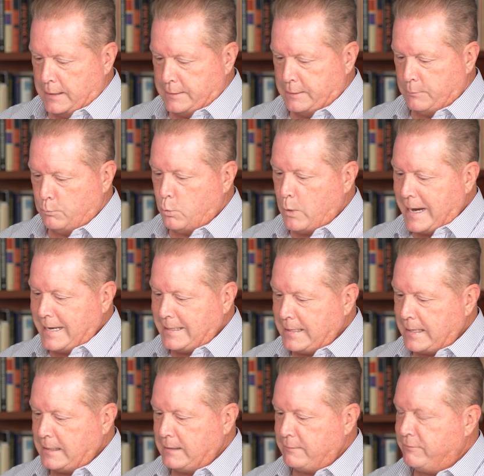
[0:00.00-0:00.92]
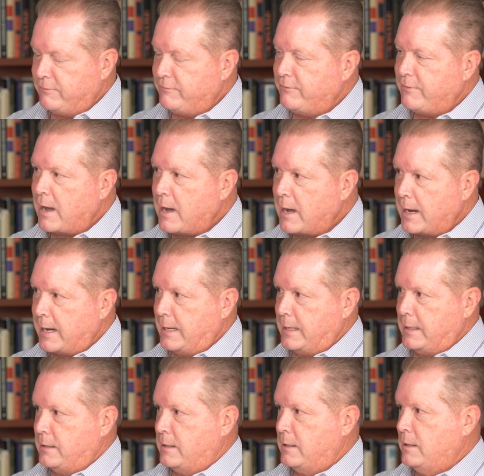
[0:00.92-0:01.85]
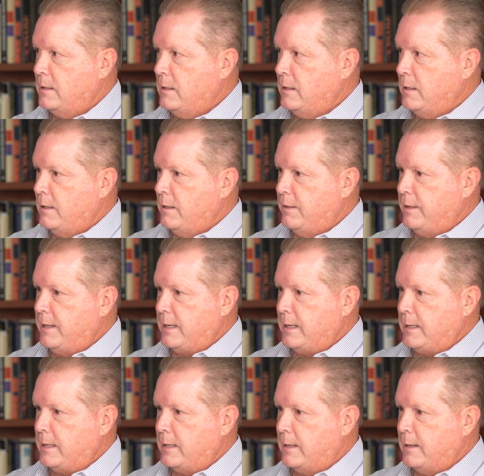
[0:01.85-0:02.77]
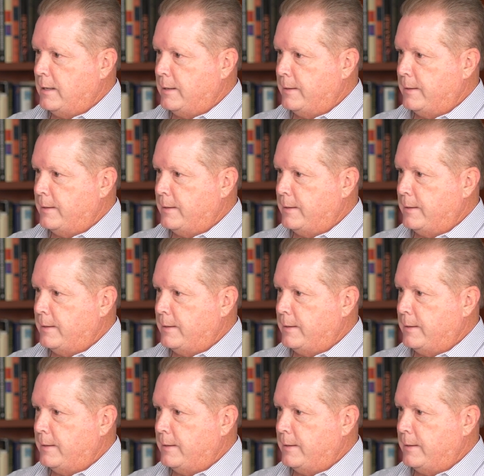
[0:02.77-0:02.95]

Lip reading: The way they define the